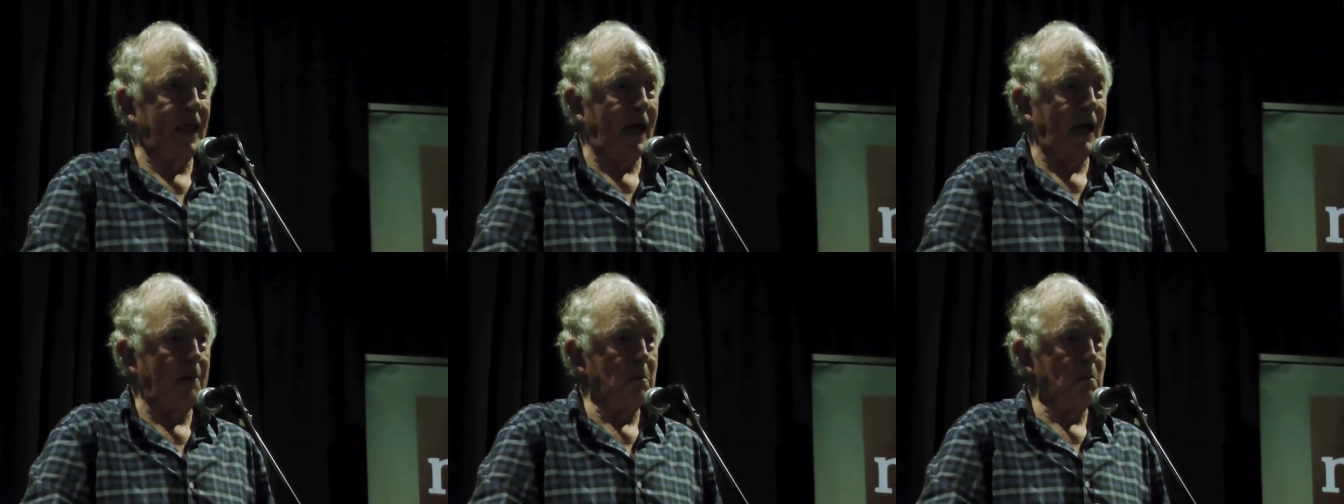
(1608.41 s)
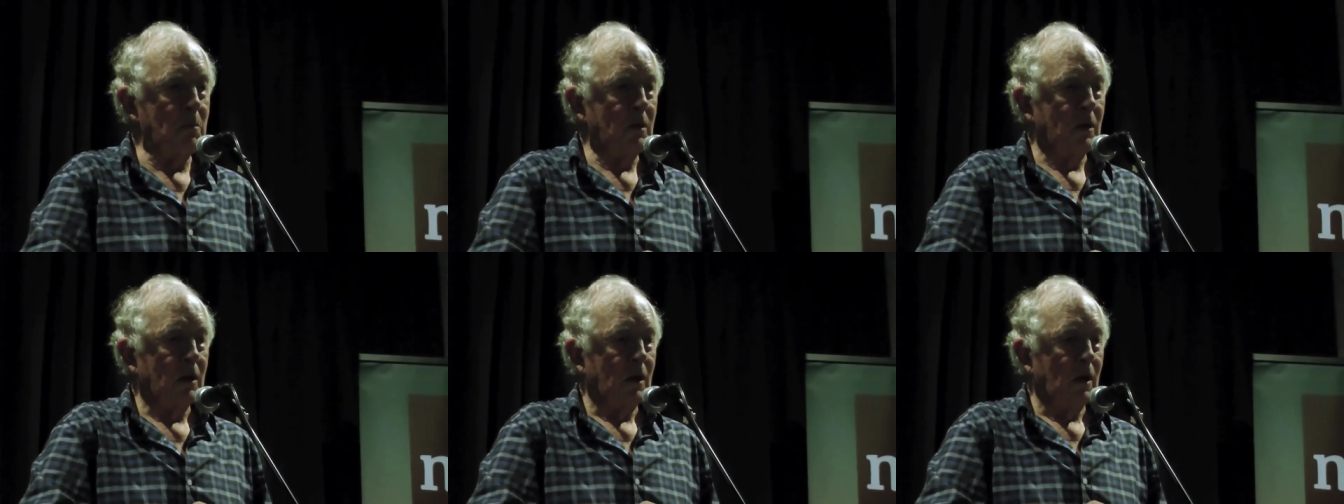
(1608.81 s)

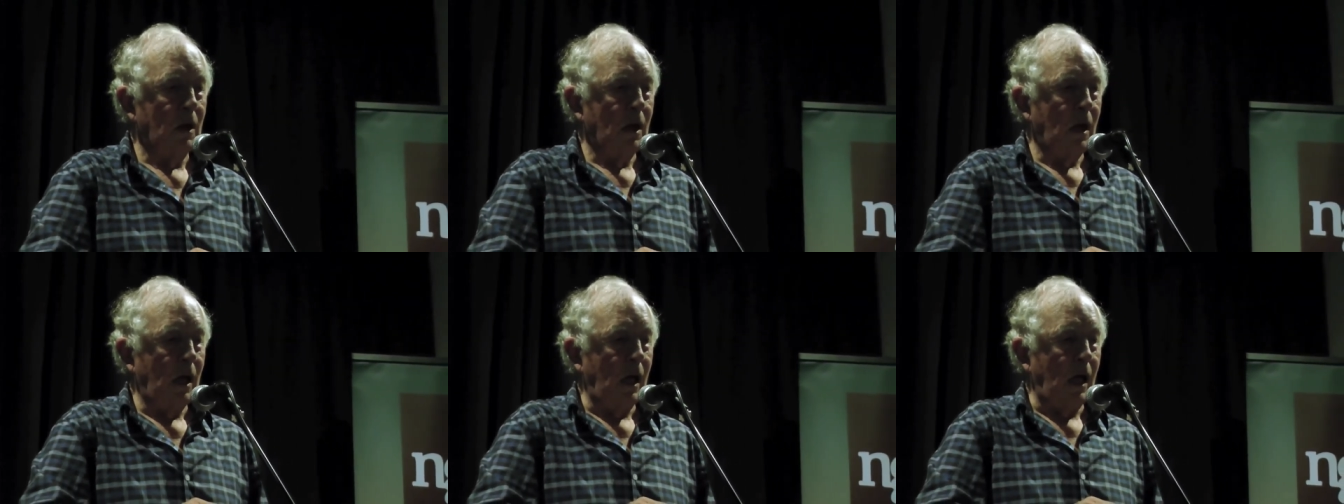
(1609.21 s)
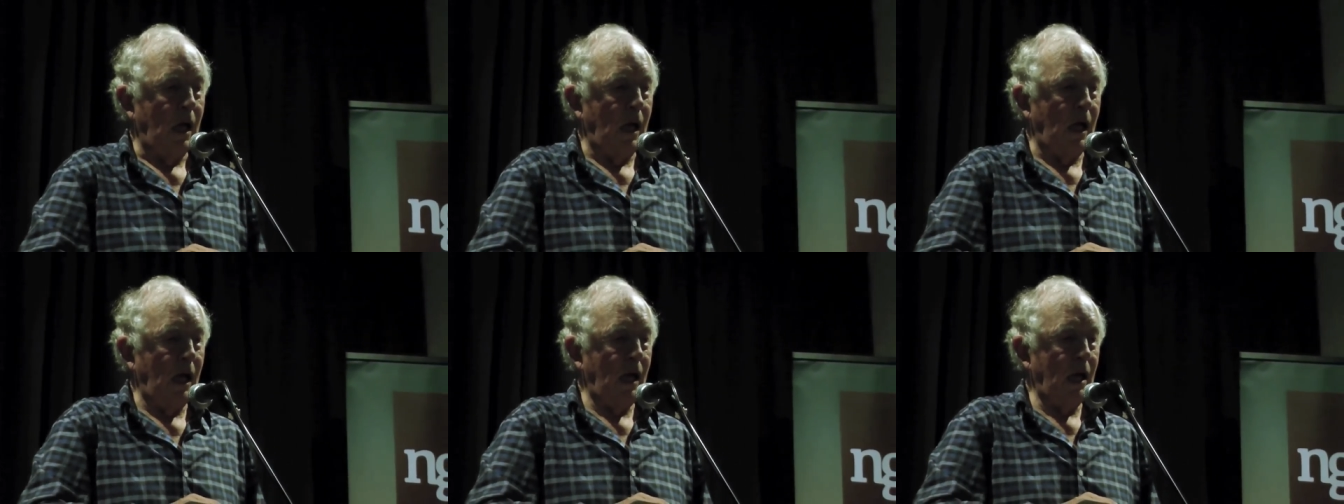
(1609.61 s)
Um,
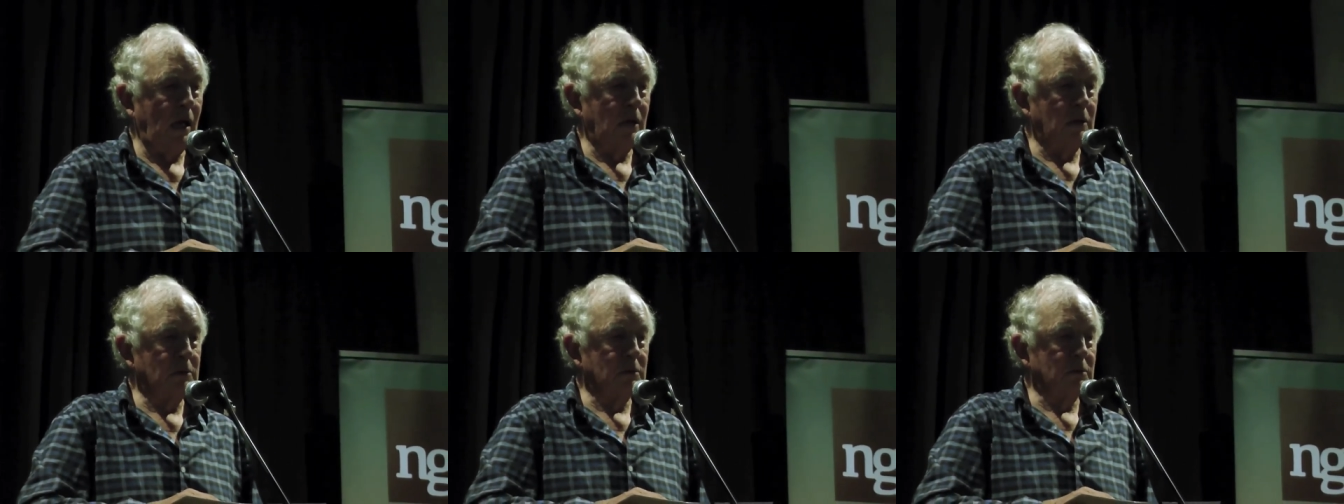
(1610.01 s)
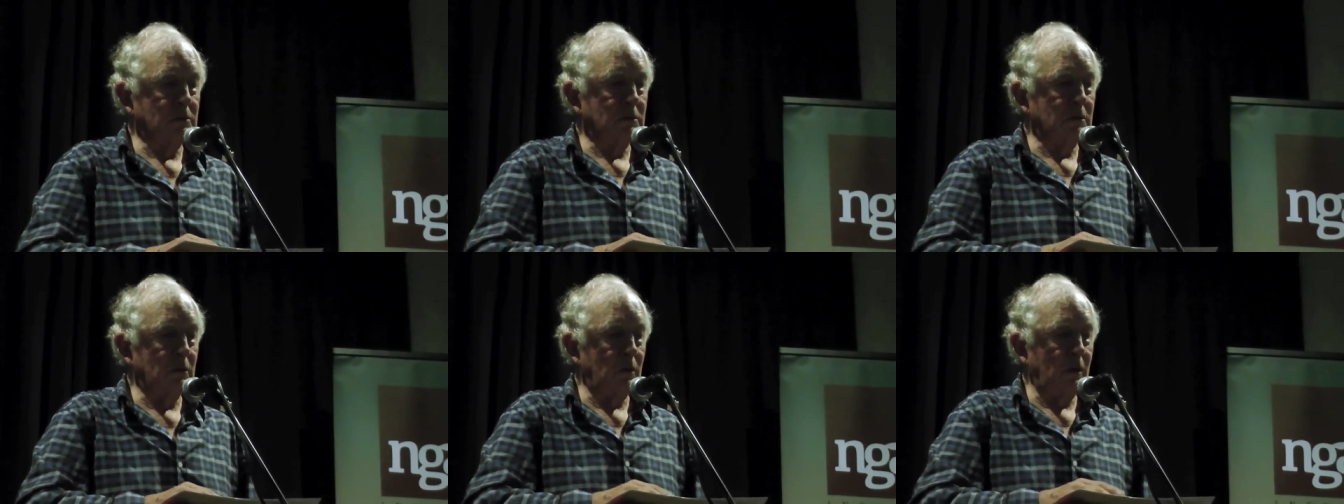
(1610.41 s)
uh,
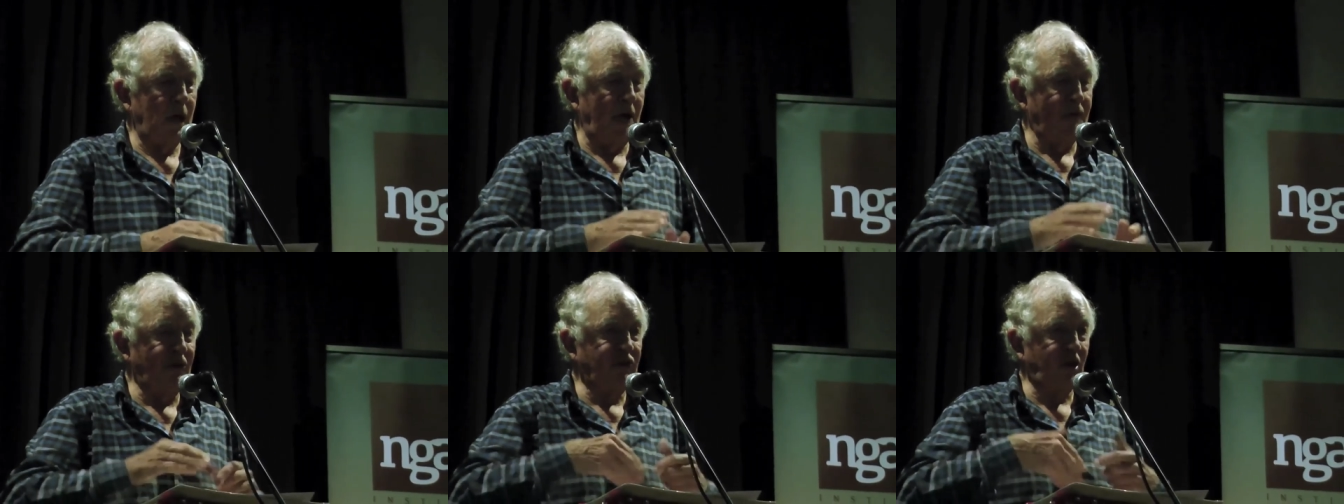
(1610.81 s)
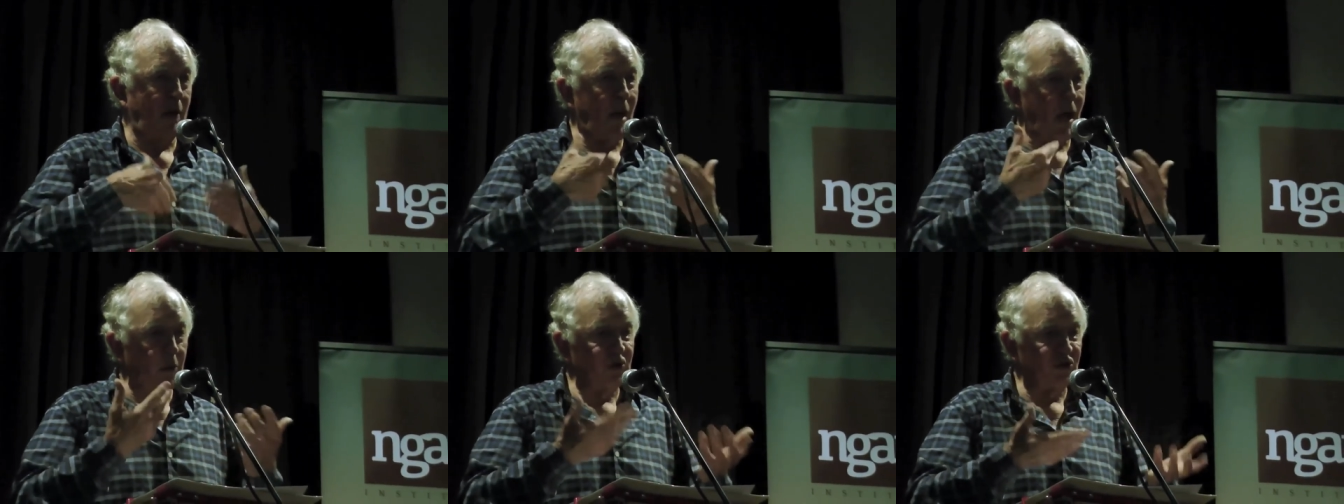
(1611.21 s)
Every
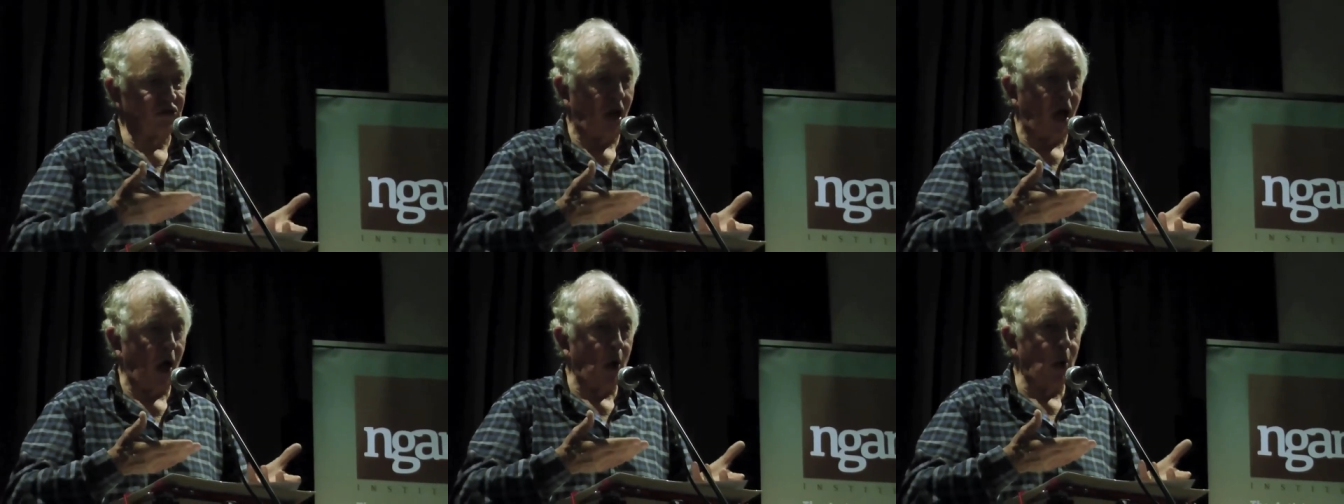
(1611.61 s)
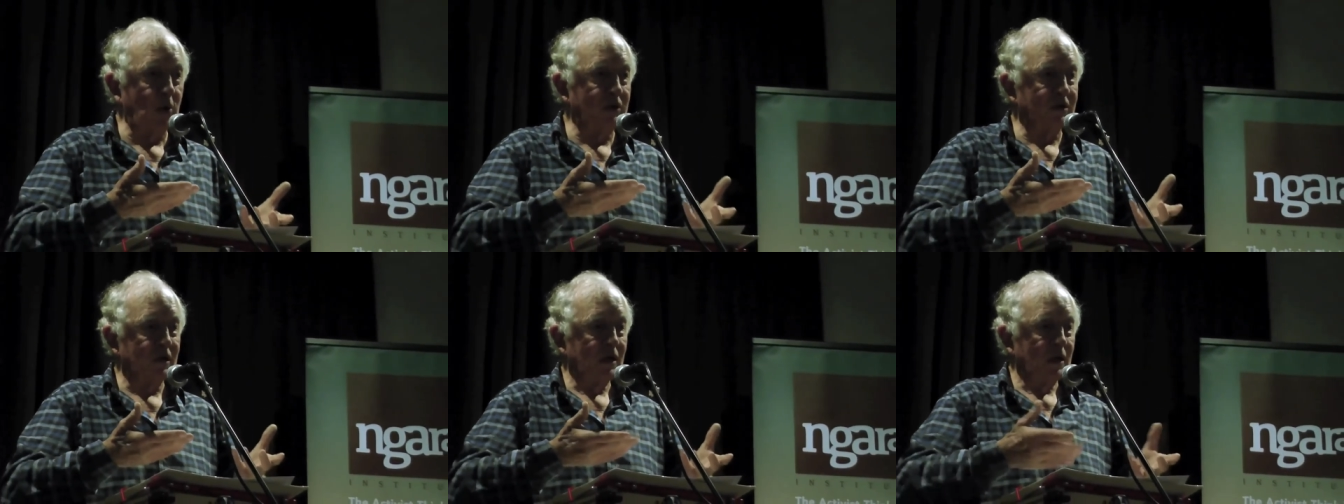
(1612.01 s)
time I was
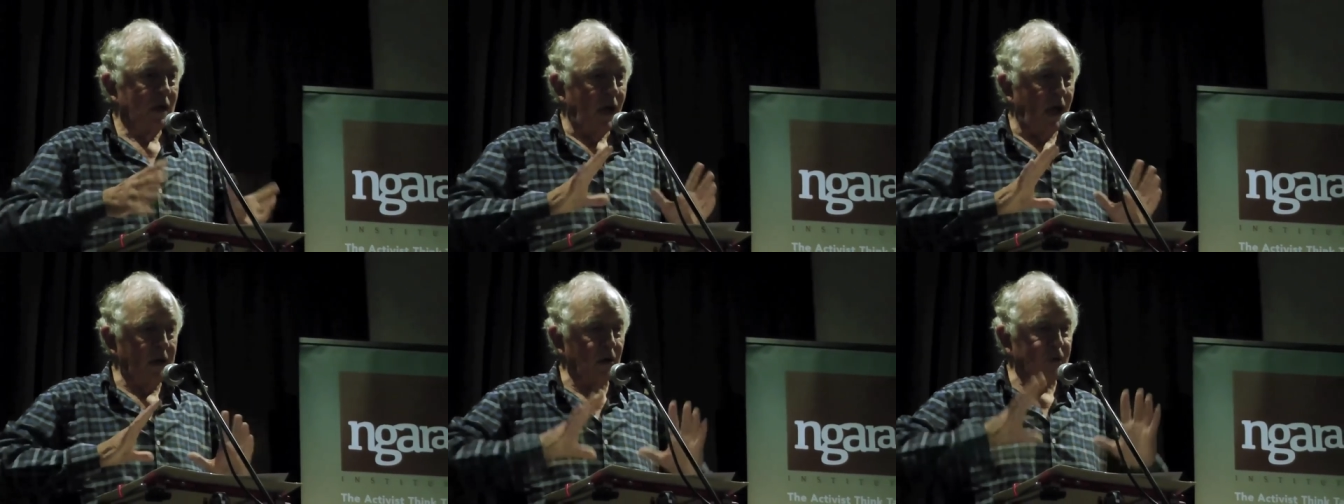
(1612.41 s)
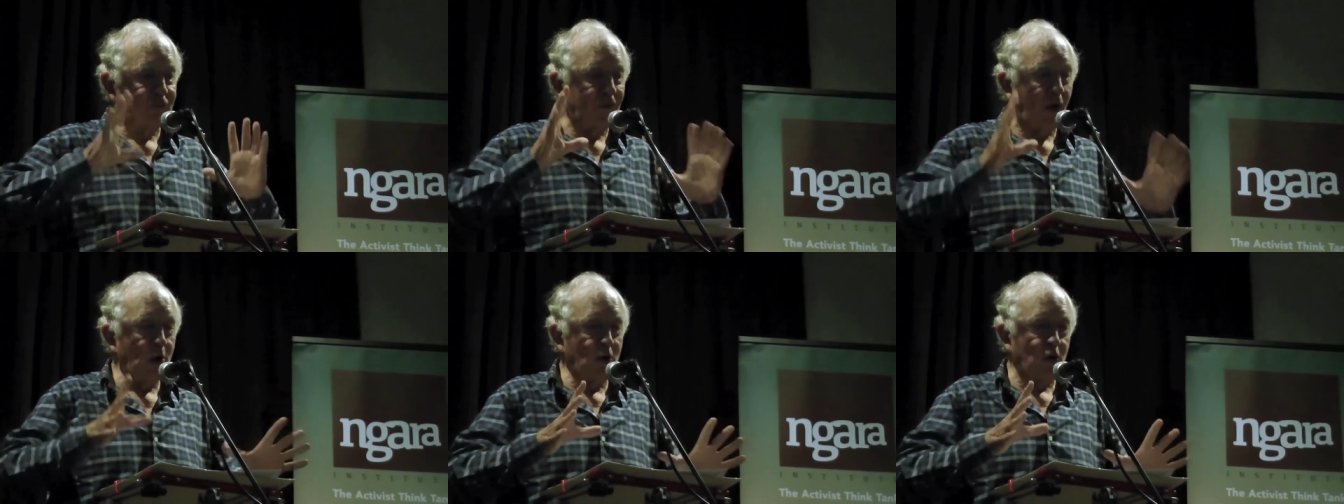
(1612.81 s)
told, I got
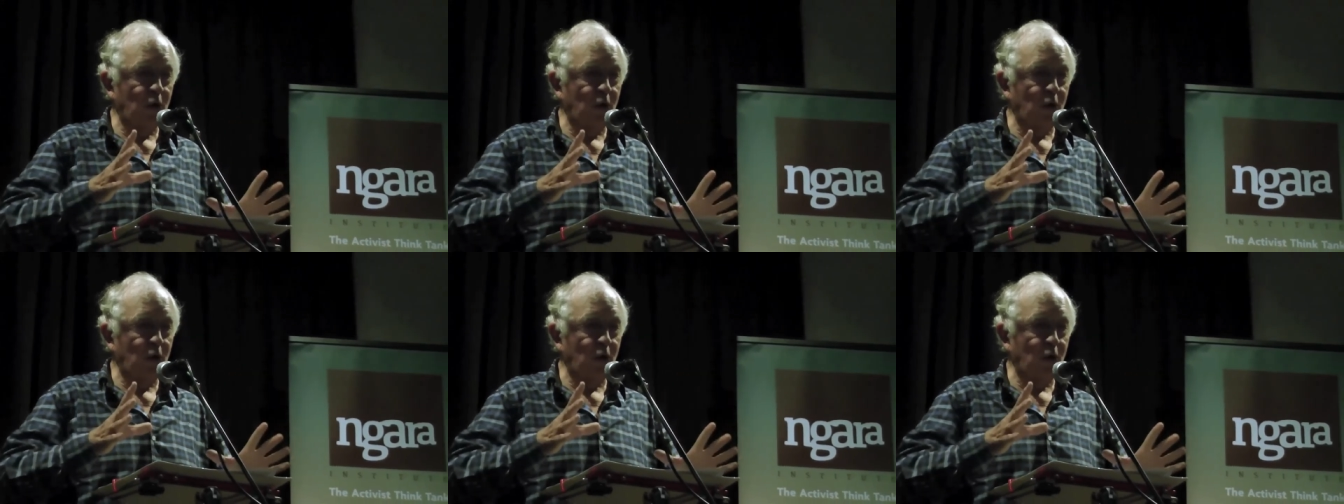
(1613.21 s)
phone